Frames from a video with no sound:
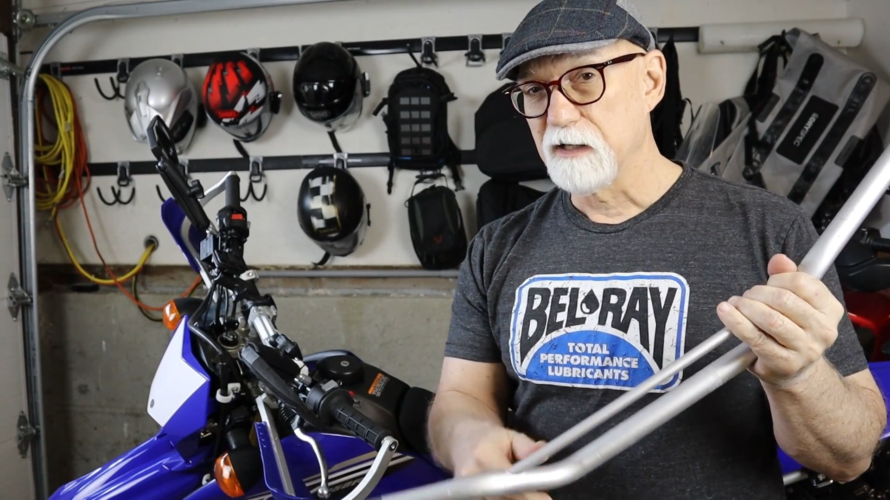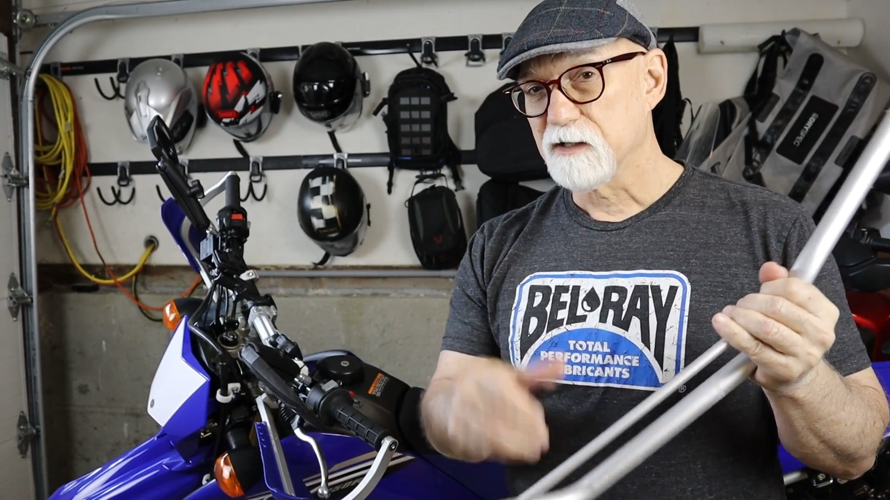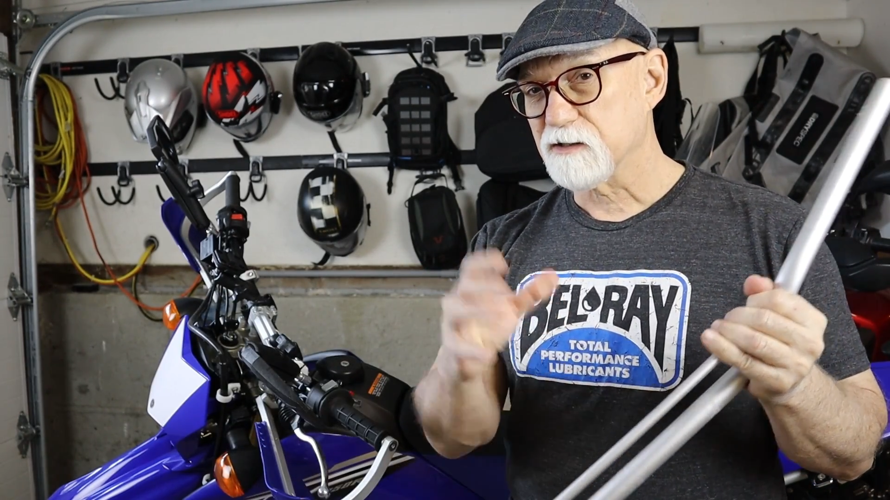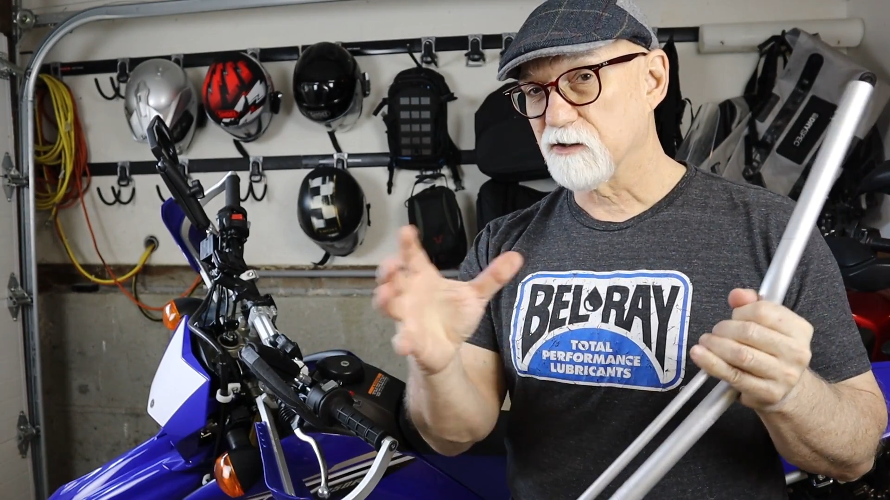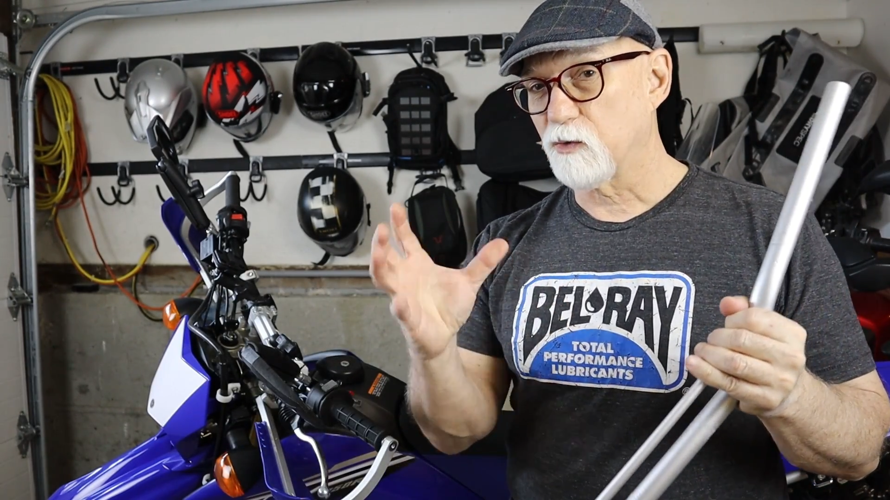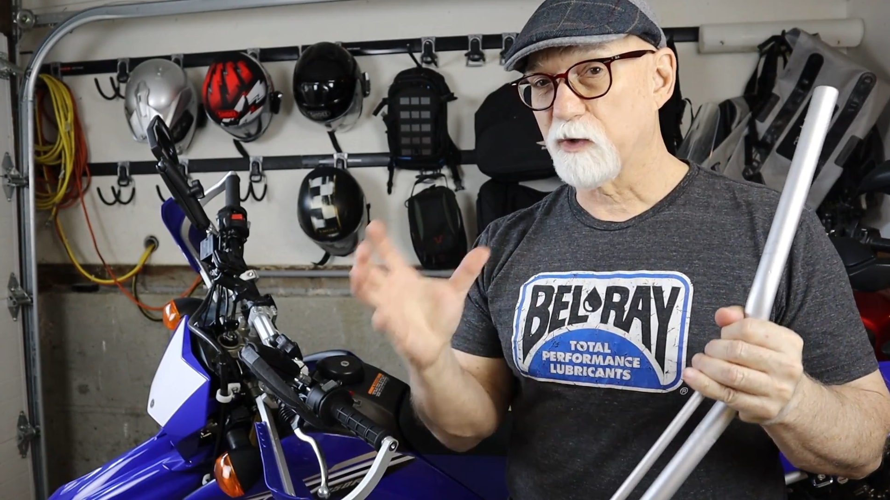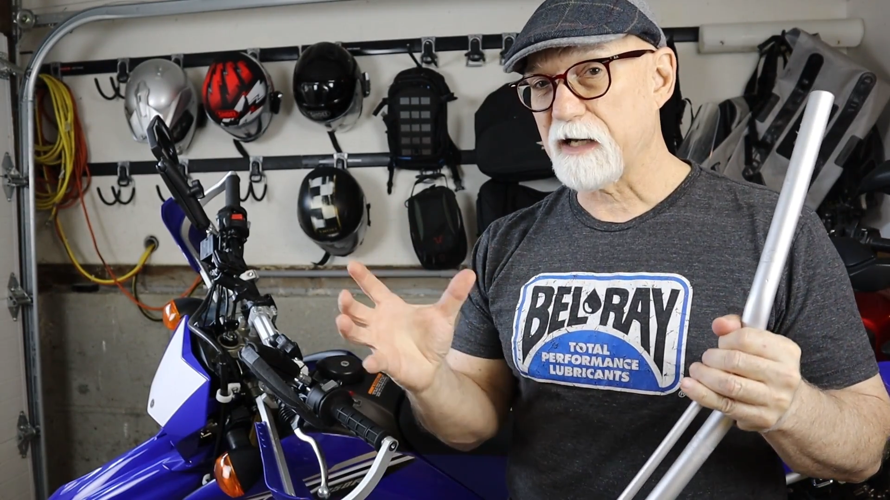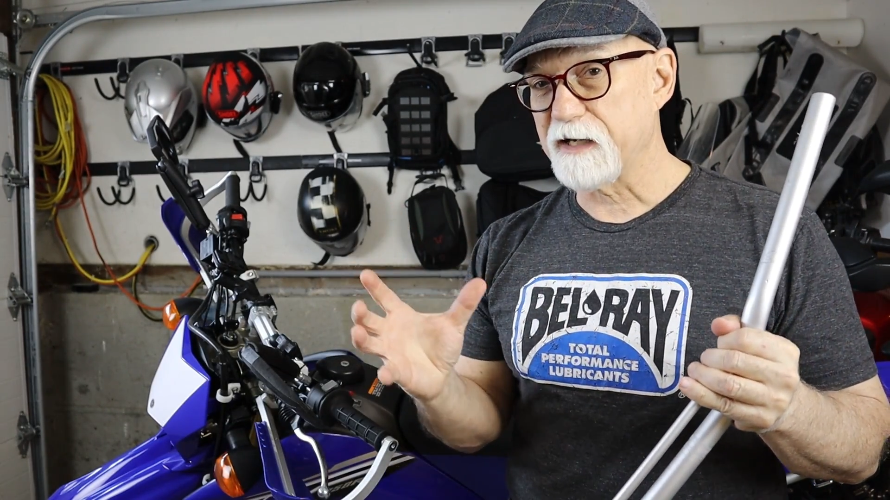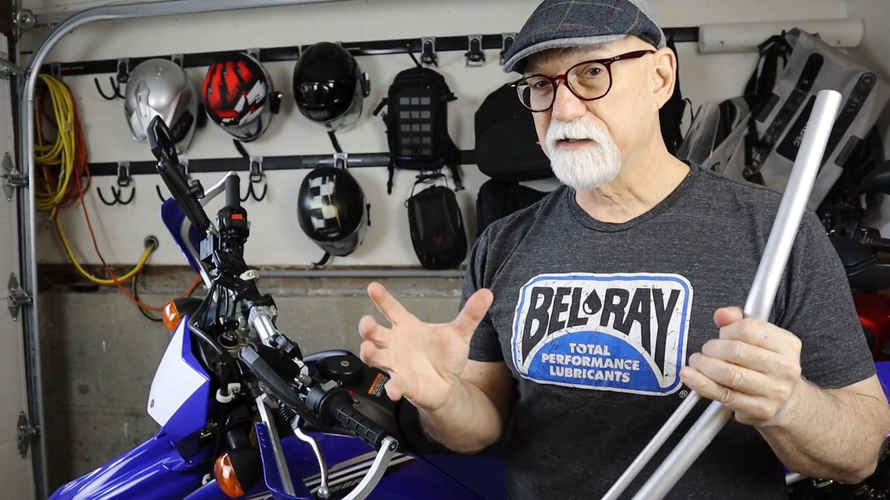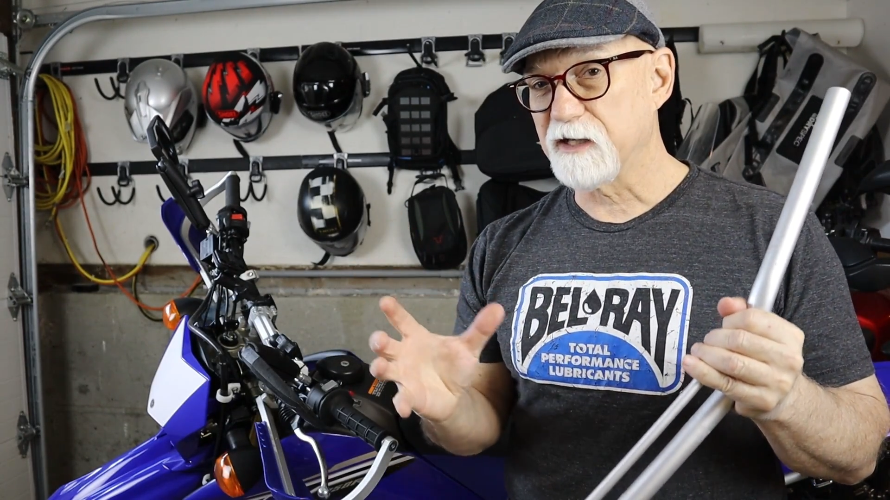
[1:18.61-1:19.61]
So what
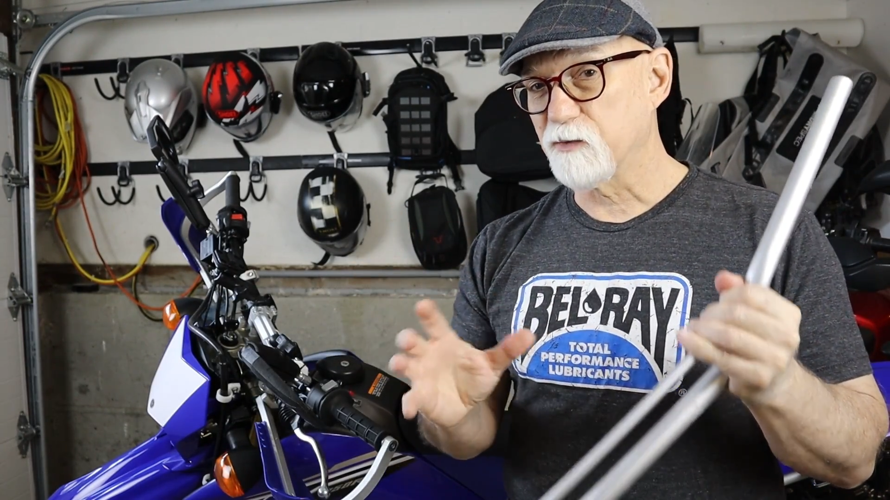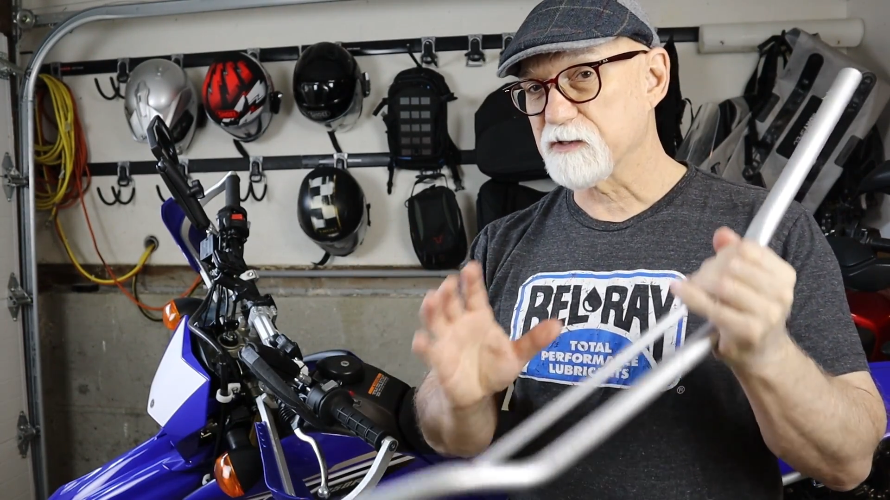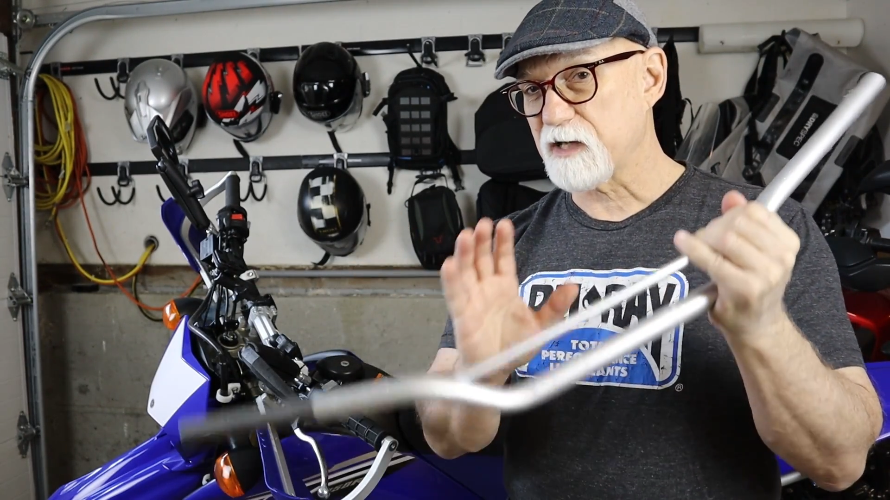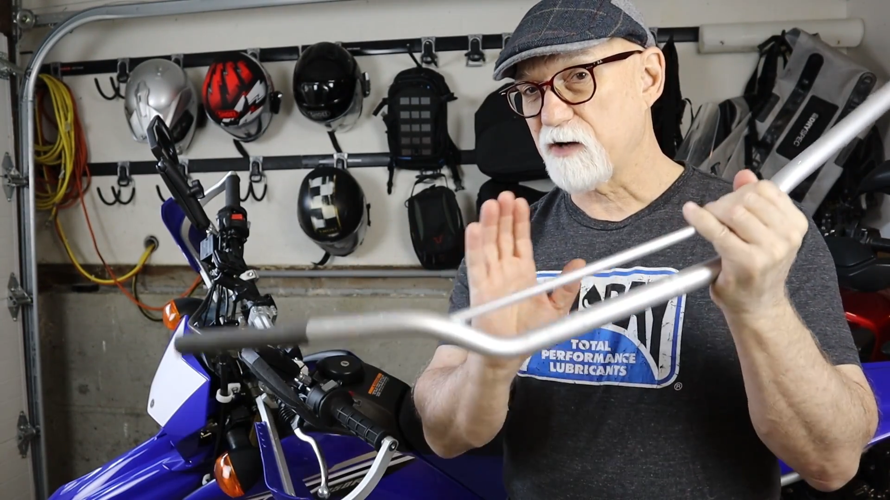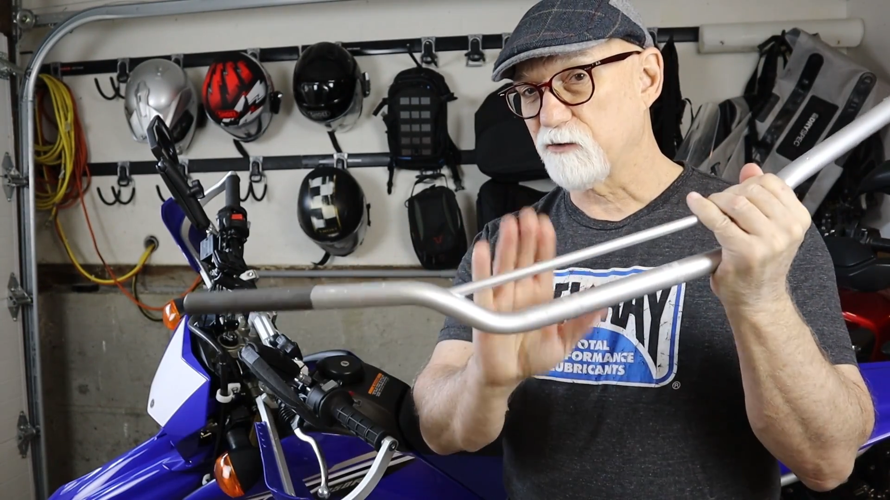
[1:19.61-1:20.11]
I did was I